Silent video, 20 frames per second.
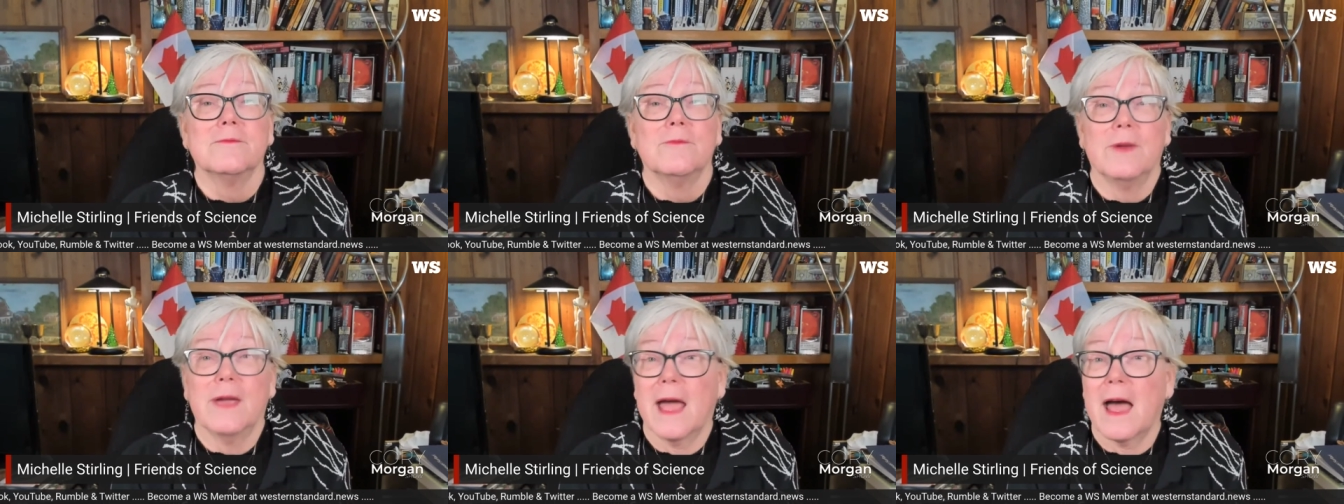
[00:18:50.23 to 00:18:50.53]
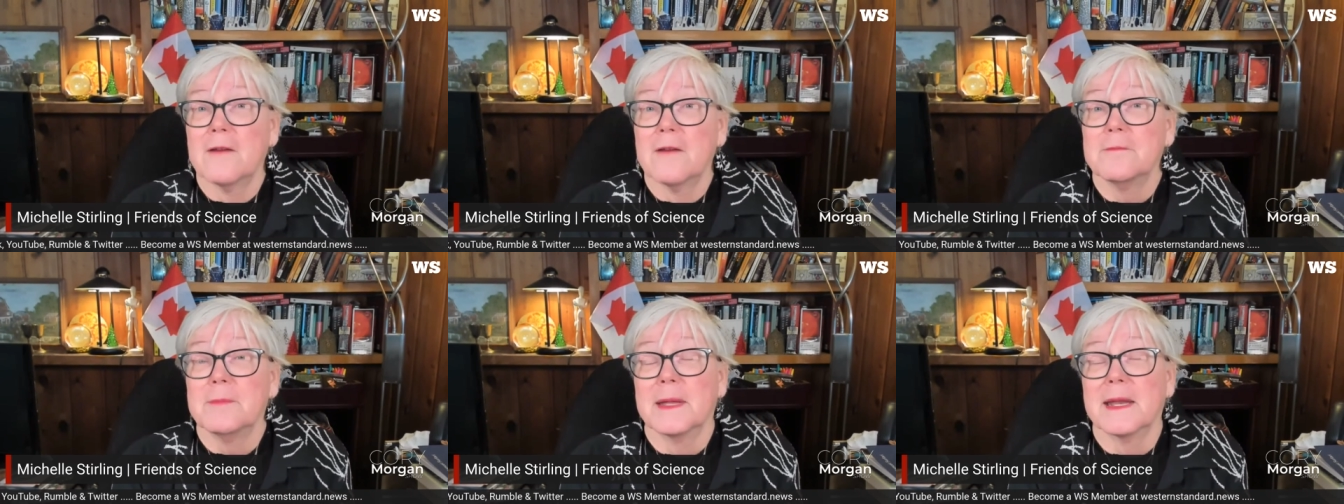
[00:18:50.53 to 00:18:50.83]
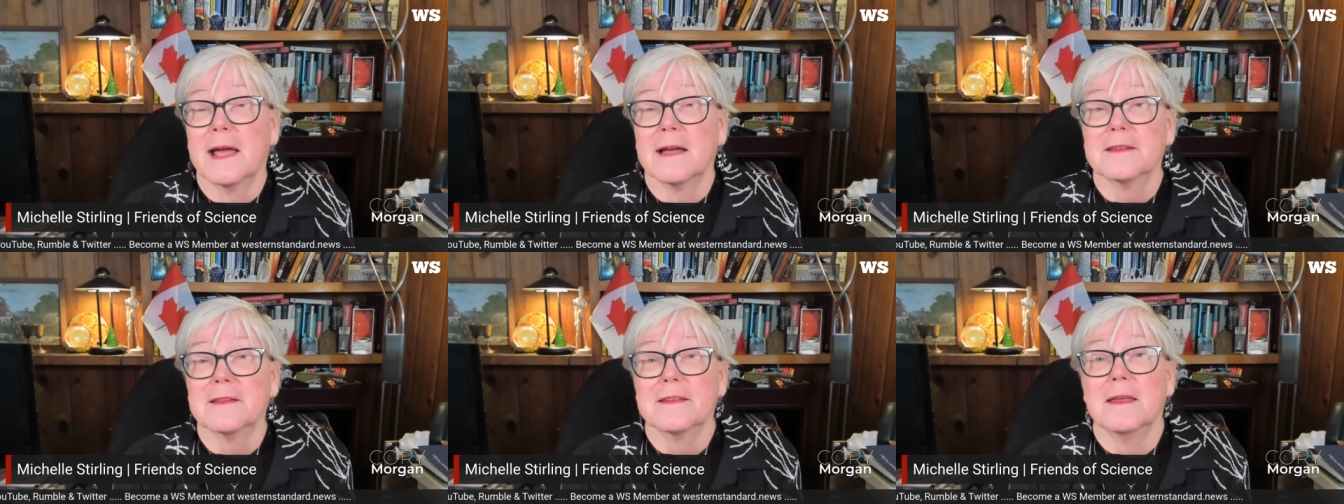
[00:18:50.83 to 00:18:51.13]
We have been
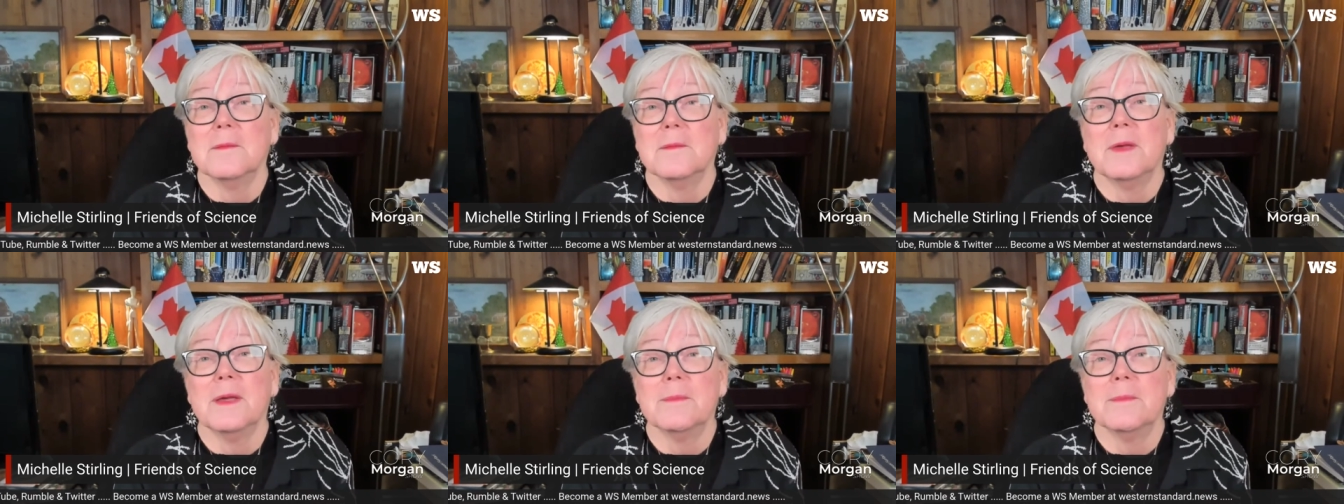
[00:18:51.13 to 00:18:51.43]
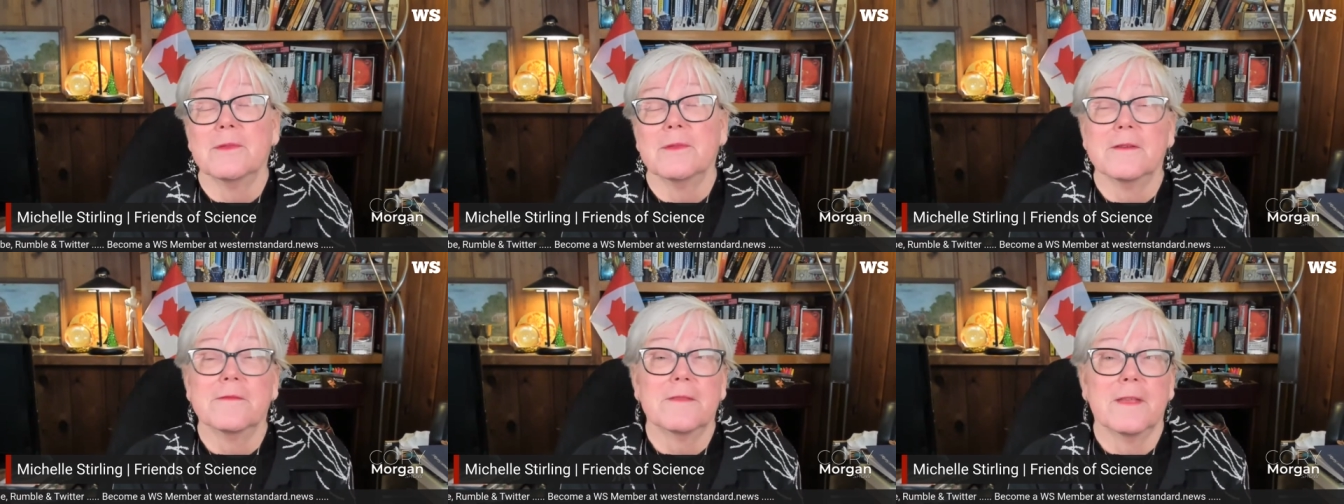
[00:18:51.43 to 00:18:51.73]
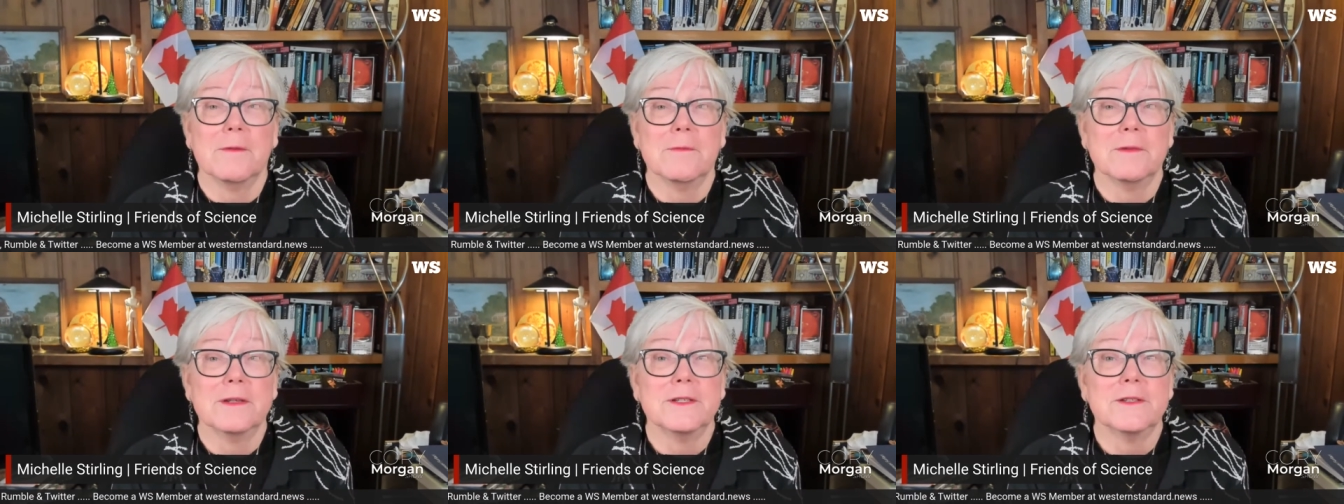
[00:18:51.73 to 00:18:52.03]
asking people if
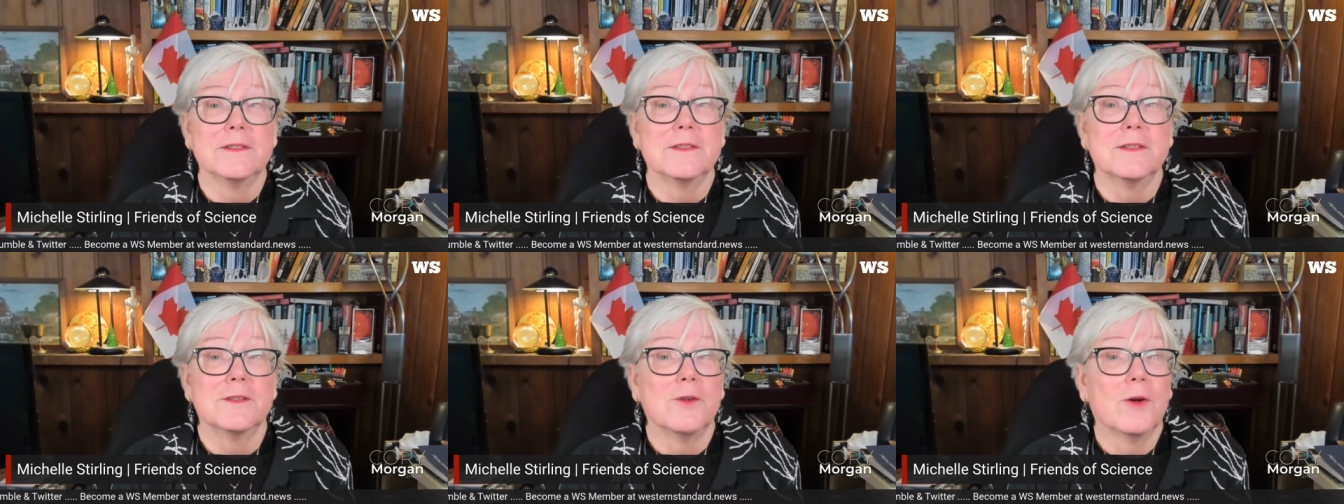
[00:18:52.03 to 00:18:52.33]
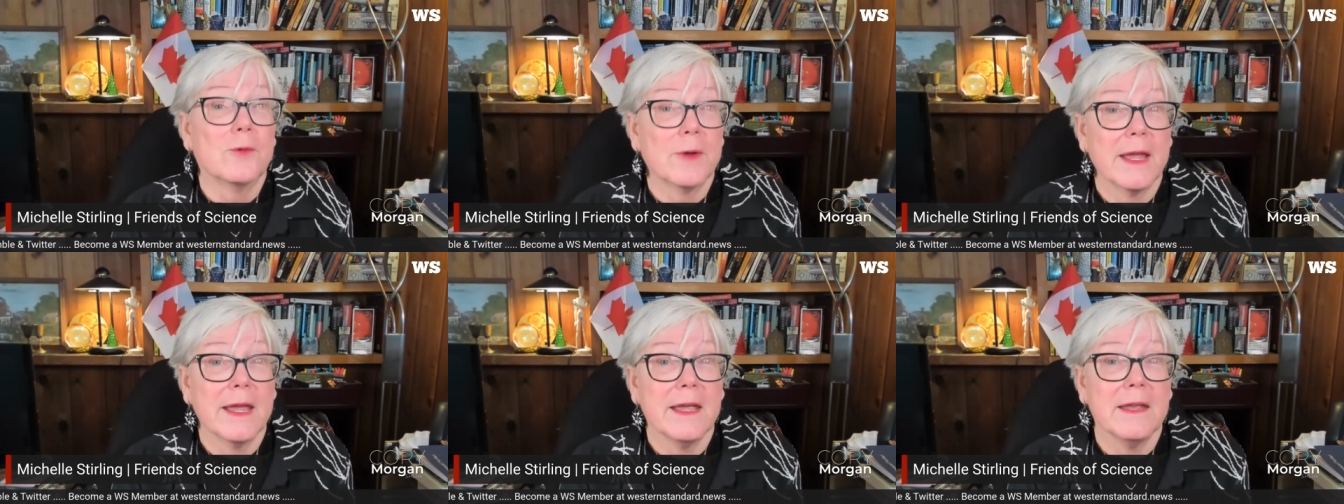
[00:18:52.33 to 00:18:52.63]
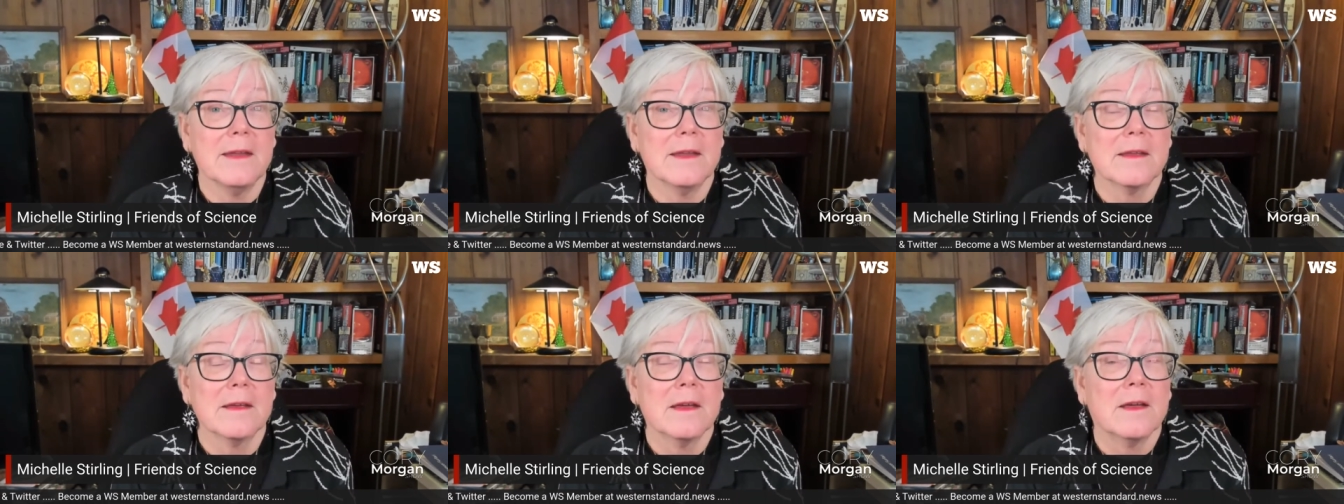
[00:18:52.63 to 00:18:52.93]
they would just
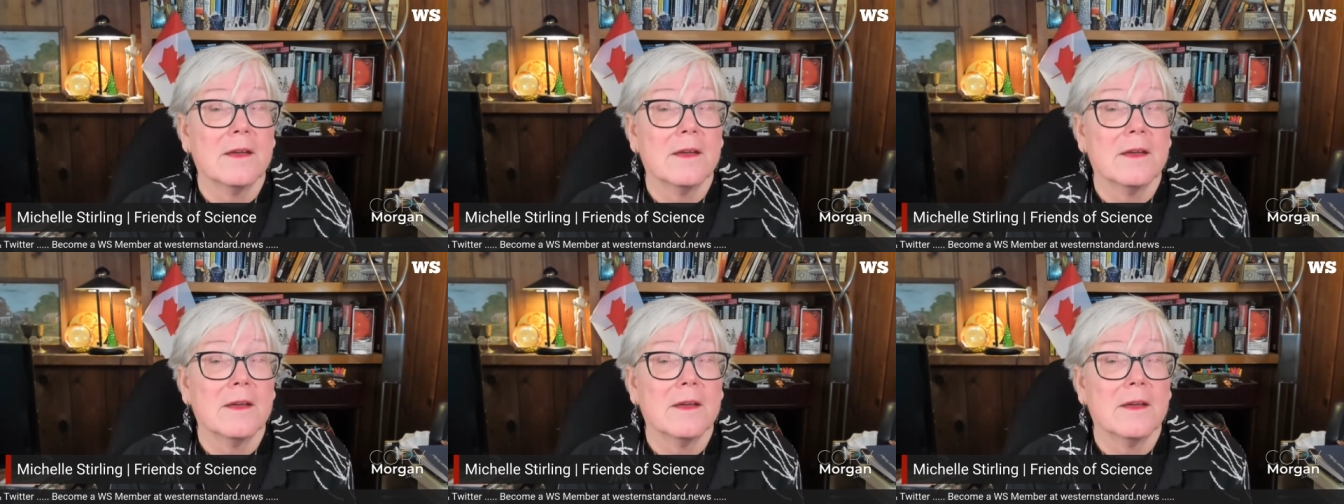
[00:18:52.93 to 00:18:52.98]
donate